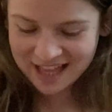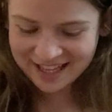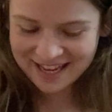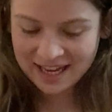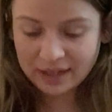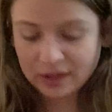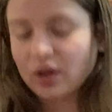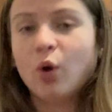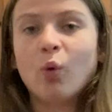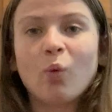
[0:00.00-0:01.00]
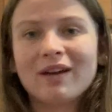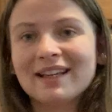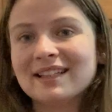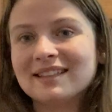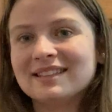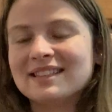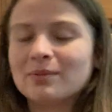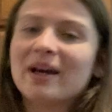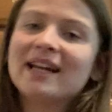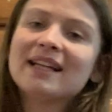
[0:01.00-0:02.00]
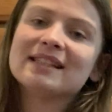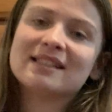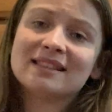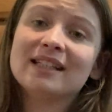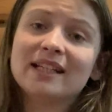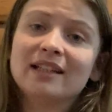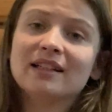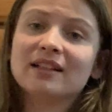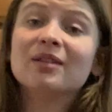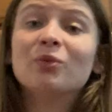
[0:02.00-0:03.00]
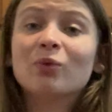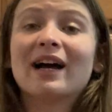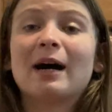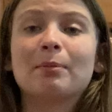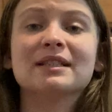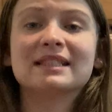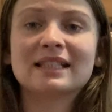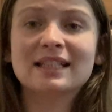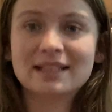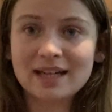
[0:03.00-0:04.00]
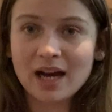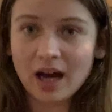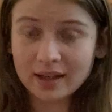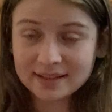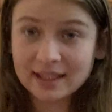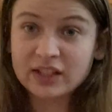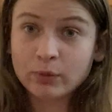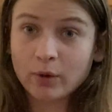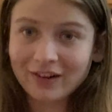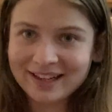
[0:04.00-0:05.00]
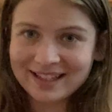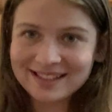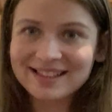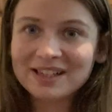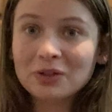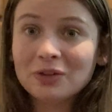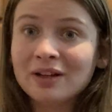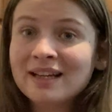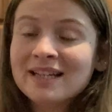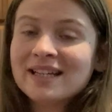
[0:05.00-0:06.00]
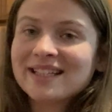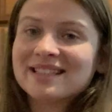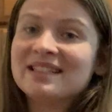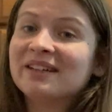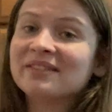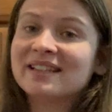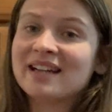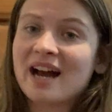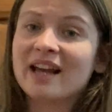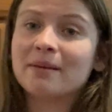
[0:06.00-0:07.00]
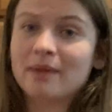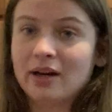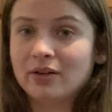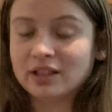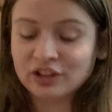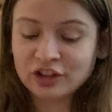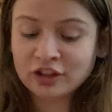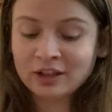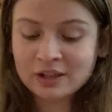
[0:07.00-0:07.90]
And waiting and seeing what happens in states where it is legal is still denying marriage